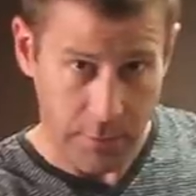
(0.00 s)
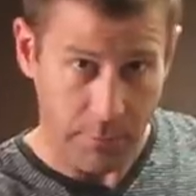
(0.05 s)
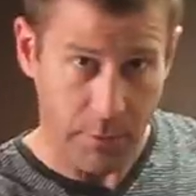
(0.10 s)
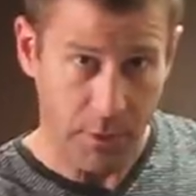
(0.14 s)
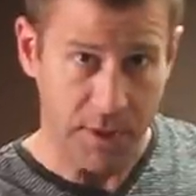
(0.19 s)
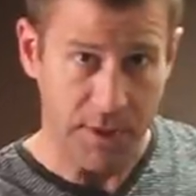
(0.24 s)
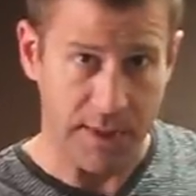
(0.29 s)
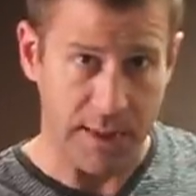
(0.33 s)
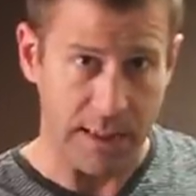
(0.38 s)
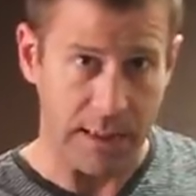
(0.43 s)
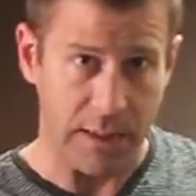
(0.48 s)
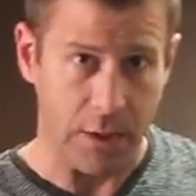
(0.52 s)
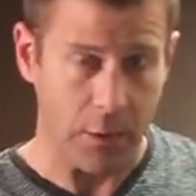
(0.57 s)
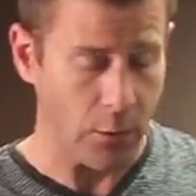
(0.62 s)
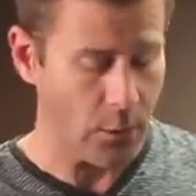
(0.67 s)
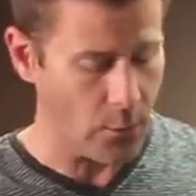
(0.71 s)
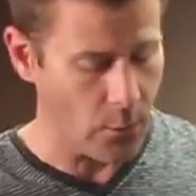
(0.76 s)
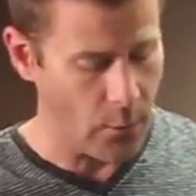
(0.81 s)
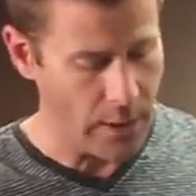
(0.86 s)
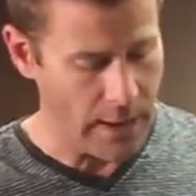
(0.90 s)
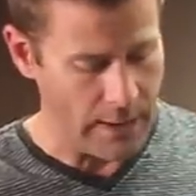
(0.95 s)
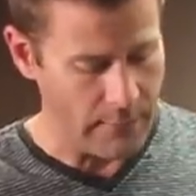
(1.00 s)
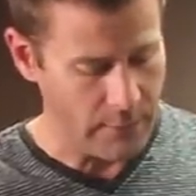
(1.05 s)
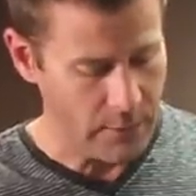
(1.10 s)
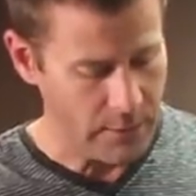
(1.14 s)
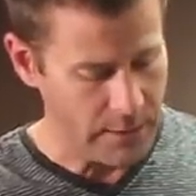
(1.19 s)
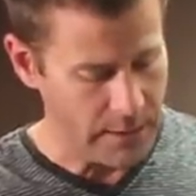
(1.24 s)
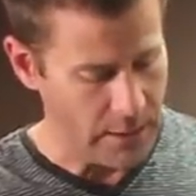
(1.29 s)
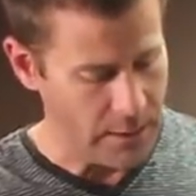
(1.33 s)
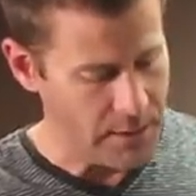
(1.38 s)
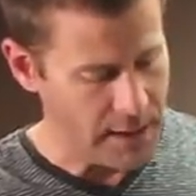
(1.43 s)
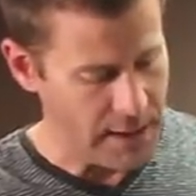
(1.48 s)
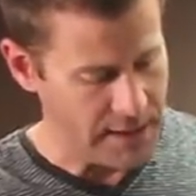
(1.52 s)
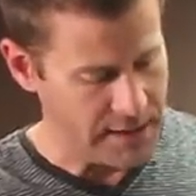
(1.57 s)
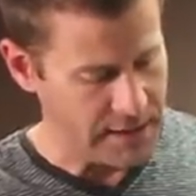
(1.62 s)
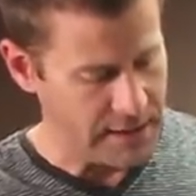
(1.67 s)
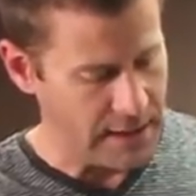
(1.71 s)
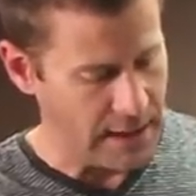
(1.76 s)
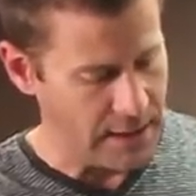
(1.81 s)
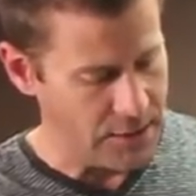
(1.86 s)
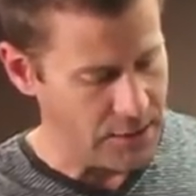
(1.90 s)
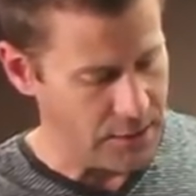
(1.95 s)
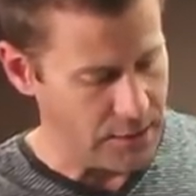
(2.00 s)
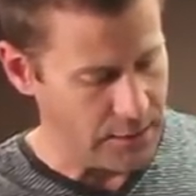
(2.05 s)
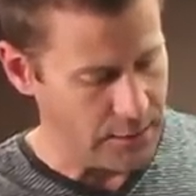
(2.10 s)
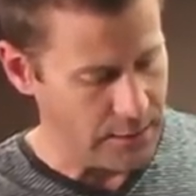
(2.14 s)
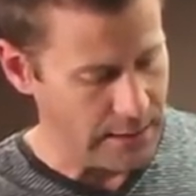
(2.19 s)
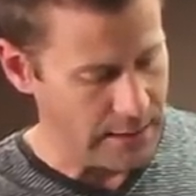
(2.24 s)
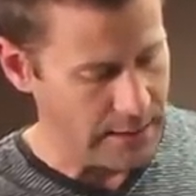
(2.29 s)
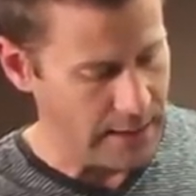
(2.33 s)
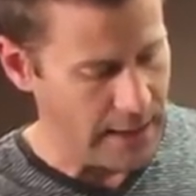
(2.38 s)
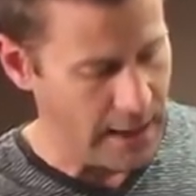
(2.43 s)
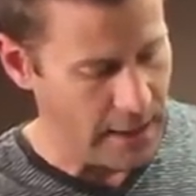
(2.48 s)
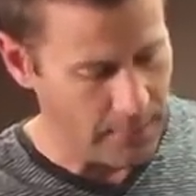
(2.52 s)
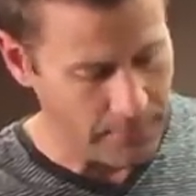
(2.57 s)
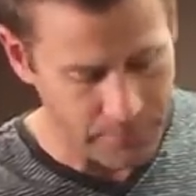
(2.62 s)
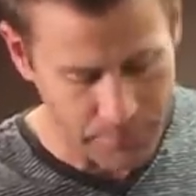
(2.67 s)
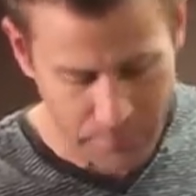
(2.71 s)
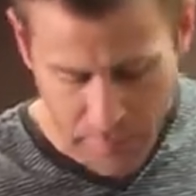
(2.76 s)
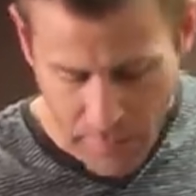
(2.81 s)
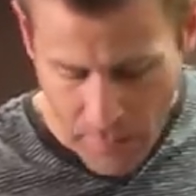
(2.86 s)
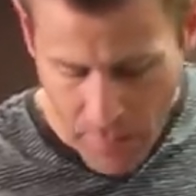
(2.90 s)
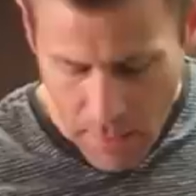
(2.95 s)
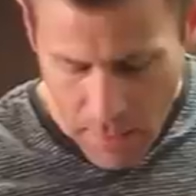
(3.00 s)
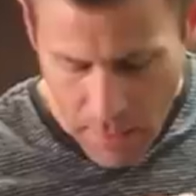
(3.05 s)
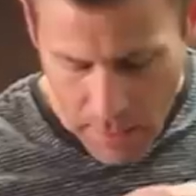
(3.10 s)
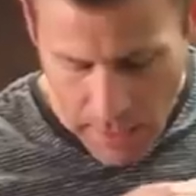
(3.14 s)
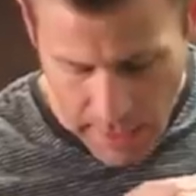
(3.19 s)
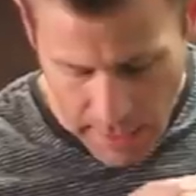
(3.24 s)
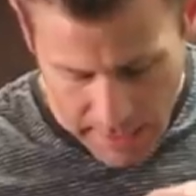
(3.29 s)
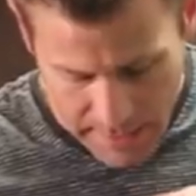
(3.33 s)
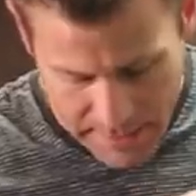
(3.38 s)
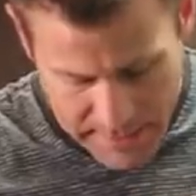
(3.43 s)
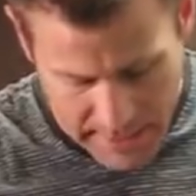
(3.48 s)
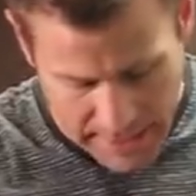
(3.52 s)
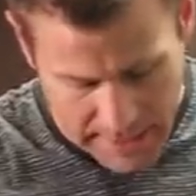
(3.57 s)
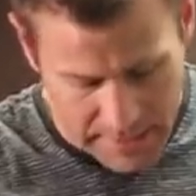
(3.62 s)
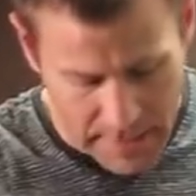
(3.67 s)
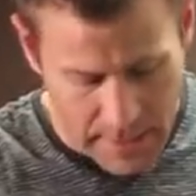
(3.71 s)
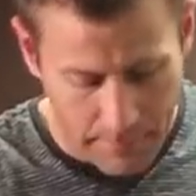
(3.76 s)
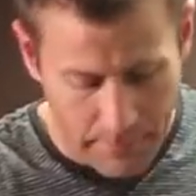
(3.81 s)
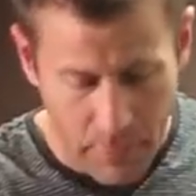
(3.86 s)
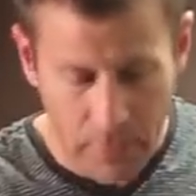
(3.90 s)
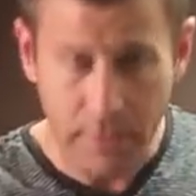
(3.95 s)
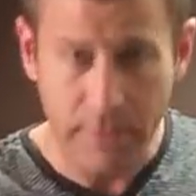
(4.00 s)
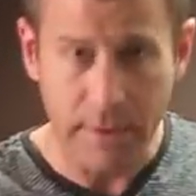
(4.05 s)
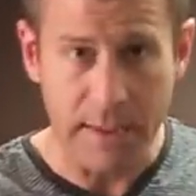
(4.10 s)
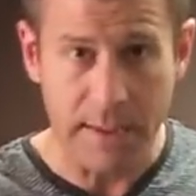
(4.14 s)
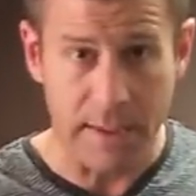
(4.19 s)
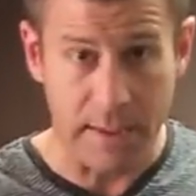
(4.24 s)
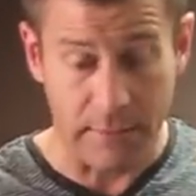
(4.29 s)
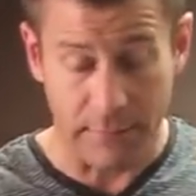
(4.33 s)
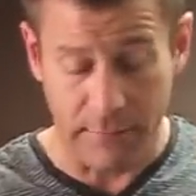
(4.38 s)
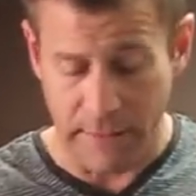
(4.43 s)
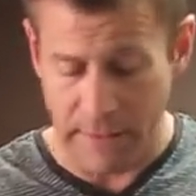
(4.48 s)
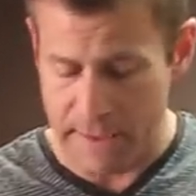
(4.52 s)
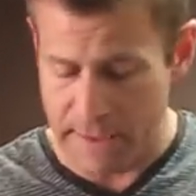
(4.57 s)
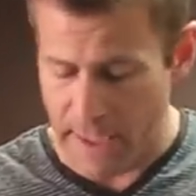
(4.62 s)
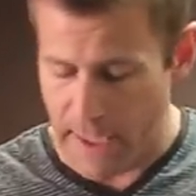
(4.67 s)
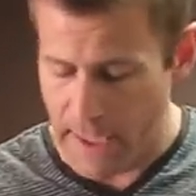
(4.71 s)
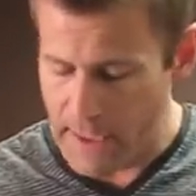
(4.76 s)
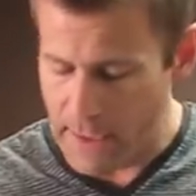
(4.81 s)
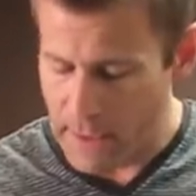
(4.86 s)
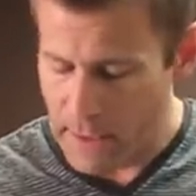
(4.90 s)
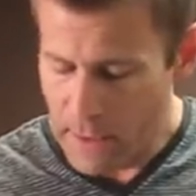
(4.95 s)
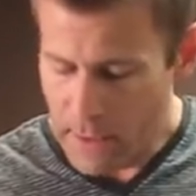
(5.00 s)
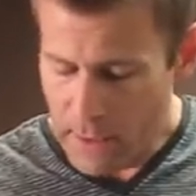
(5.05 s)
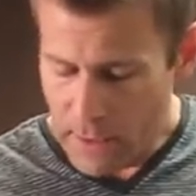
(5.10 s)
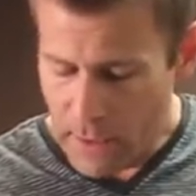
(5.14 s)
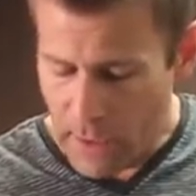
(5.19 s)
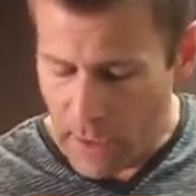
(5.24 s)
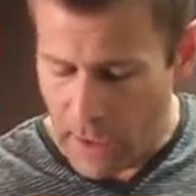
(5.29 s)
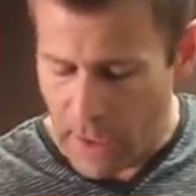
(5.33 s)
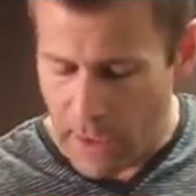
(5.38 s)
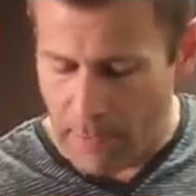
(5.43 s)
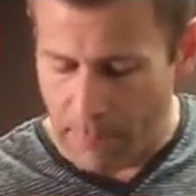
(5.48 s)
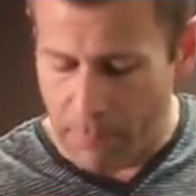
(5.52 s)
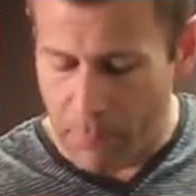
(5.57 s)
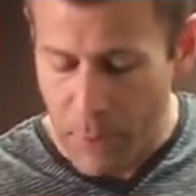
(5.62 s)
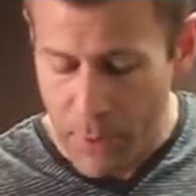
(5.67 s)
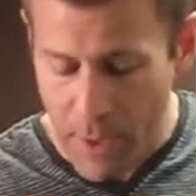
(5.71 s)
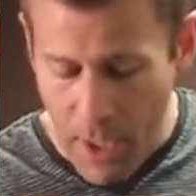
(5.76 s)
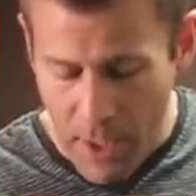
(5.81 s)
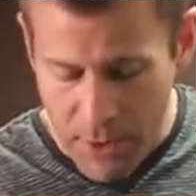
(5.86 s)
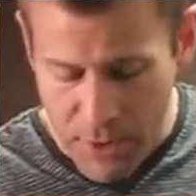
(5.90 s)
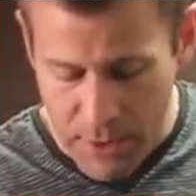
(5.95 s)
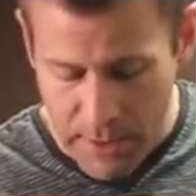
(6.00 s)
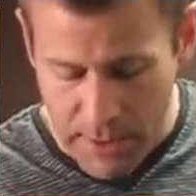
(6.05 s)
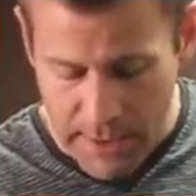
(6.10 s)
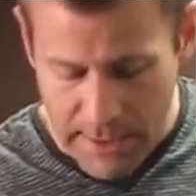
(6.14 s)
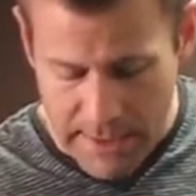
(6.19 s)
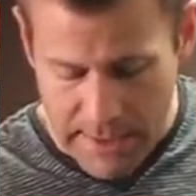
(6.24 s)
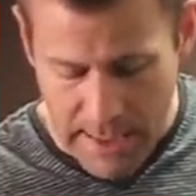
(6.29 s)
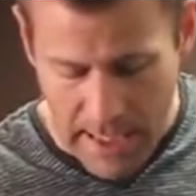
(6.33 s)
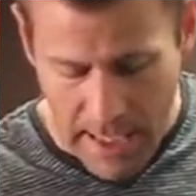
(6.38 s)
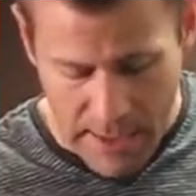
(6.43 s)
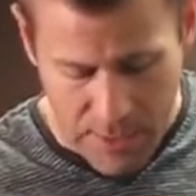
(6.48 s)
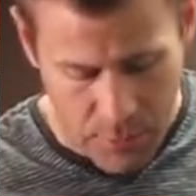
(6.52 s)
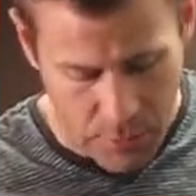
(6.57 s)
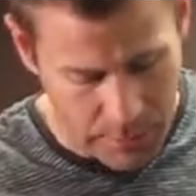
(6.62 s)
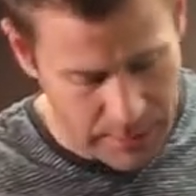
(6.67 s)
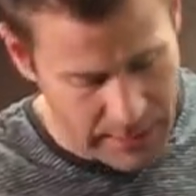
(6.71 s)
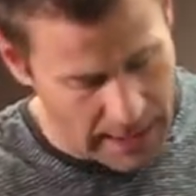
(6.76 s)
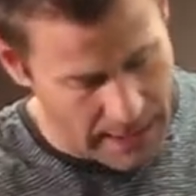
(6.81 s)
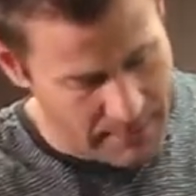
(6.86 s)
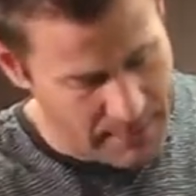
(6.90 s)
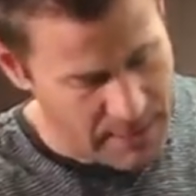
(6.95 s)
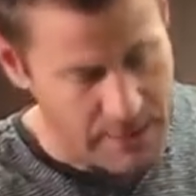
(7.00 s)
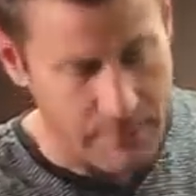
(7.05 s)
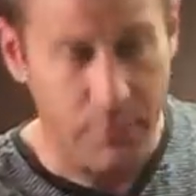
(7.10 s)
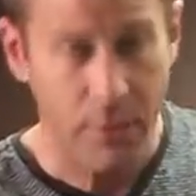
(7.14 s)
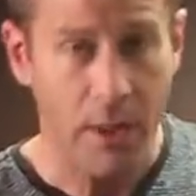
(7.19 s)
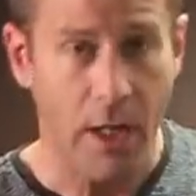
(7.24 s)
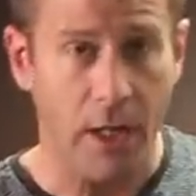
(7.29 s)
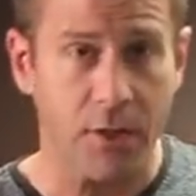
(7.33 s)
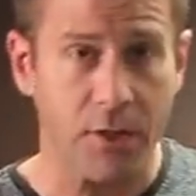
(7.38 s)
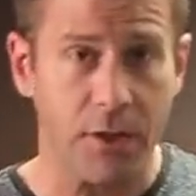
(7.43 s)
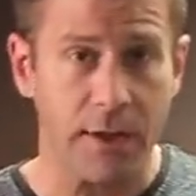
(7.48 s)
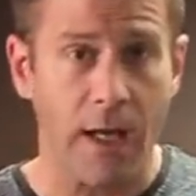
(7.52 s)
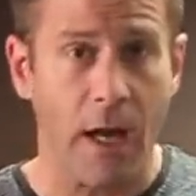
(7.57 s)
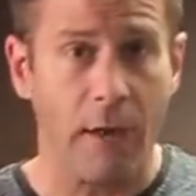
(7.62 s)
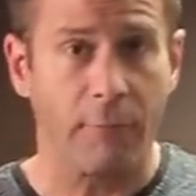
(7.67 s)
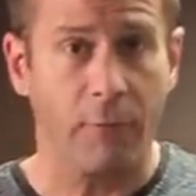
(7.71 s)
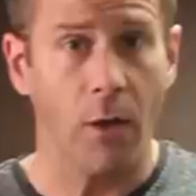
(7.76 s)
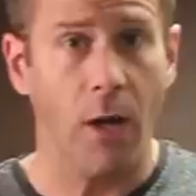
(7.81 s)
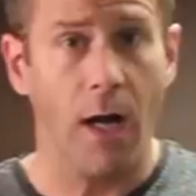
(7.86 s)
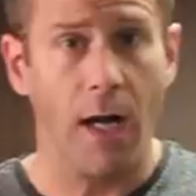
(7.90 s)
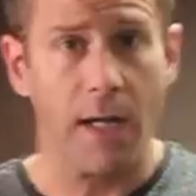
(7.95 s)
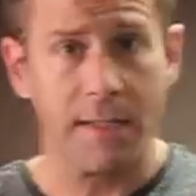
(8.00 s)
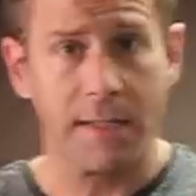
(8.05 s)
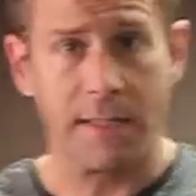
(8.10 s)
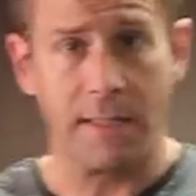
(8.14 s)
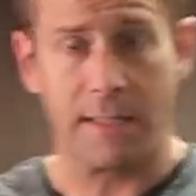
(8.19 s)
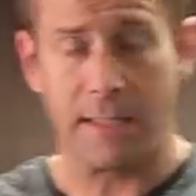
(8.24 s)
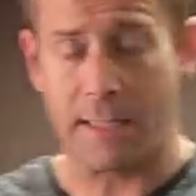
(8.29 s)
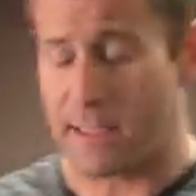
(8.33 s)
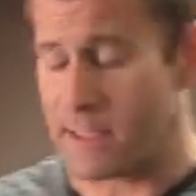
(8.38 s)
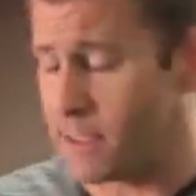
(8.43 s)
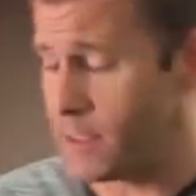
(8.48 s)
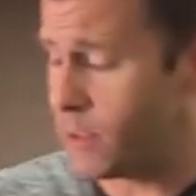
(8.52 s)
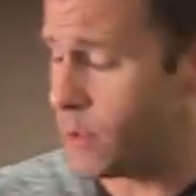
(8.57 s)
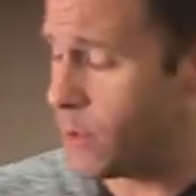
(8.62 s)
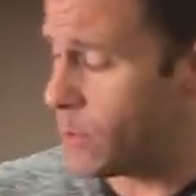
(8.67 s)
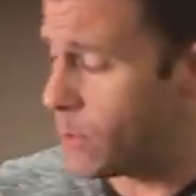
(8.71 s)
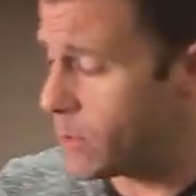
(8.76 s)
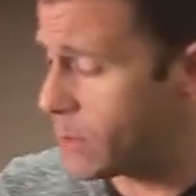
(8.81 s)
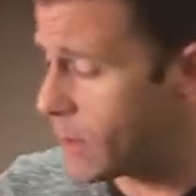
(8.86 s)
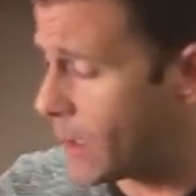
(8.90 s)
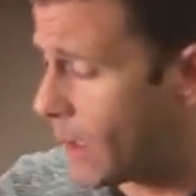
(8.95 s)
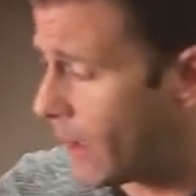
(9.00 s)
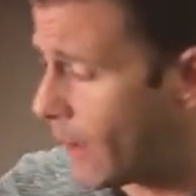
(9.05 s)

put CU or whatever, designation you need there. Take number, this is the 5th take. Production is the actual name of the production. Now for us, since it's a news